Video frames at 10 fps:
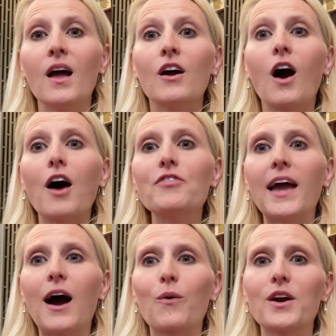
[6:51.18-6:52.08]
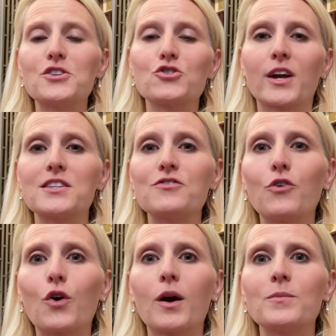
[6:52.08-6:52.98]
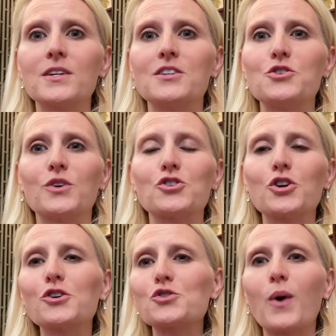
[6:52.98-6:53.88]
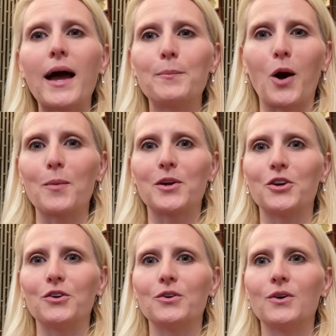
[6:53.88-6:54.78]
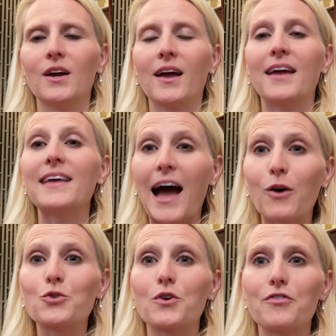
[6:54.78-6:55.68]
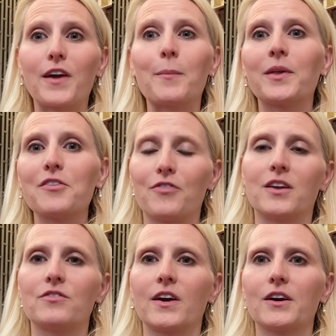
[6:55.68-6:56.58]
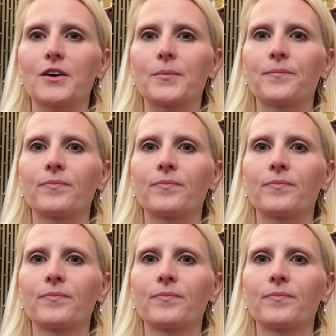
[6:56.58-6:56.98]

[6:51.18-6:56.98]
Coffee hour is transformed into a church-wide barbecue and outdoor family fun fair.